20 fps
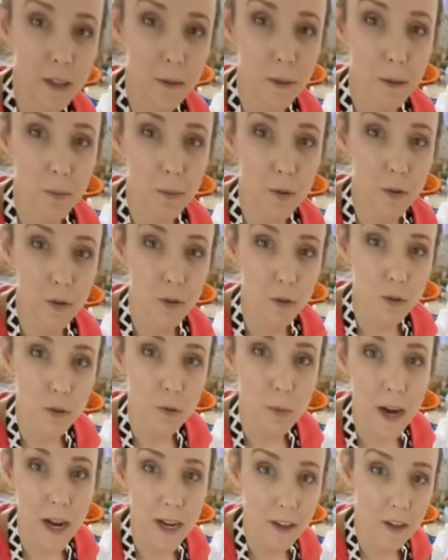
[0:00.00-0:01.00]
people screw
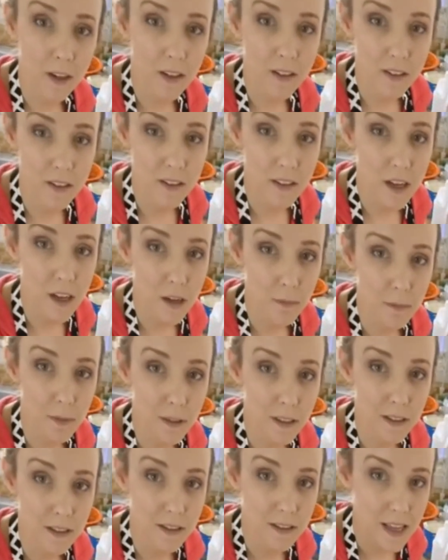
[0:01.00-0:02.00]
pie crusts up,
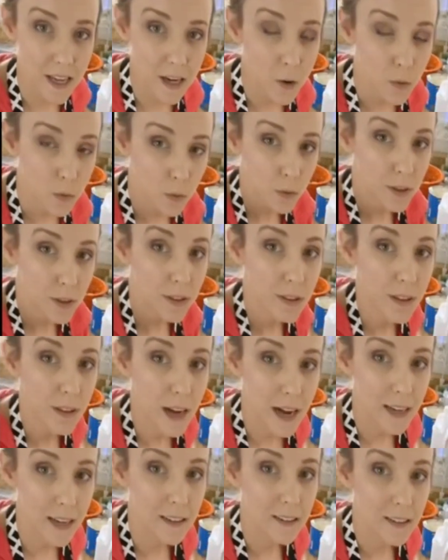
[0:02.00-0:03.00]
because they don't
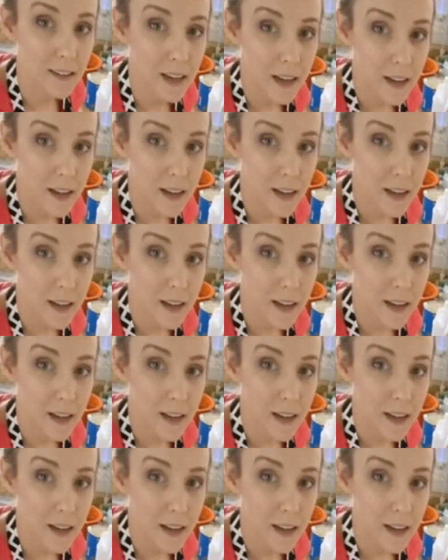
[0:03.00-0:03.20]
realize